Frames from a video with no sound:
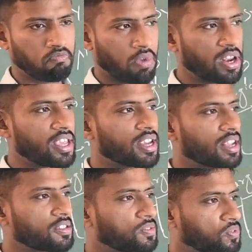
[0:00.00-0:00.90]

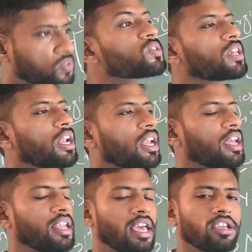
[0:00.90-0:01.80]
parietal cell,
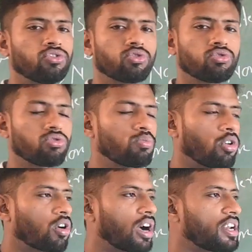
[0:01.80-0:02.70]
and H2
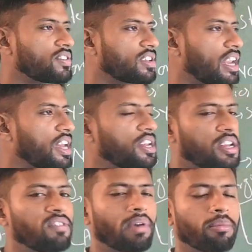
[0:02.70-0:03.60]
blocker is the
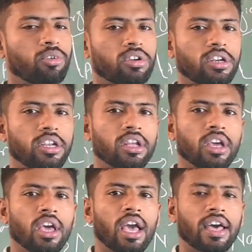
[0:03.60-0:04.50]
Ranitidine, Famotidine,
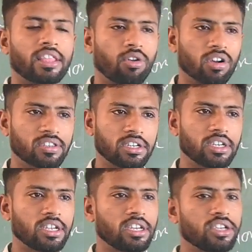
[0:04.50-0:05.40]
and the
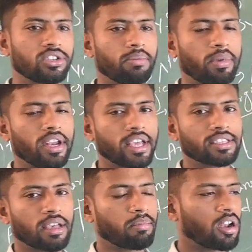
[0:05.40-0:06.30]
Roxadine is the main
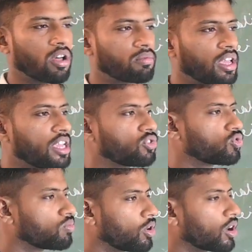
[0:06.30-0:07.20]
example of the
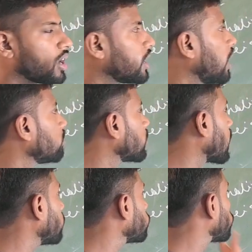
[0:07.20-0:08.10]
H2 blocker. Now the
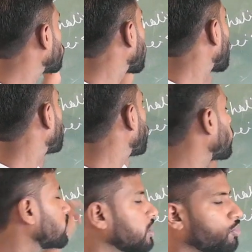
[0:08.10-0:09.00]
comes to the second
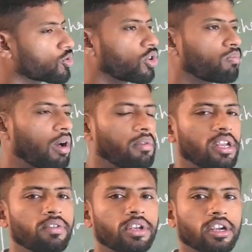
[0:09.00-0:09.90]
point is the proton pump
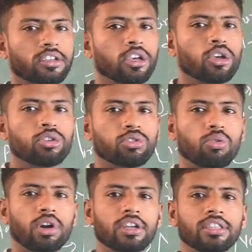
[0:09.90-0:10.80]
inhibitor. So
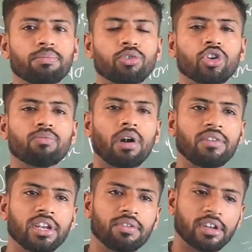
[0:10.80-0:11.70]
what is the proton pump
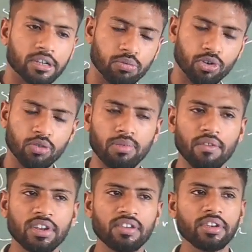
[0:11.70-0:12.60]
inhibitors? Proton
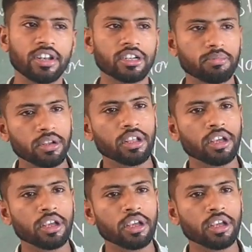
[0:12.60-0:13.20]
pump inhibitors mean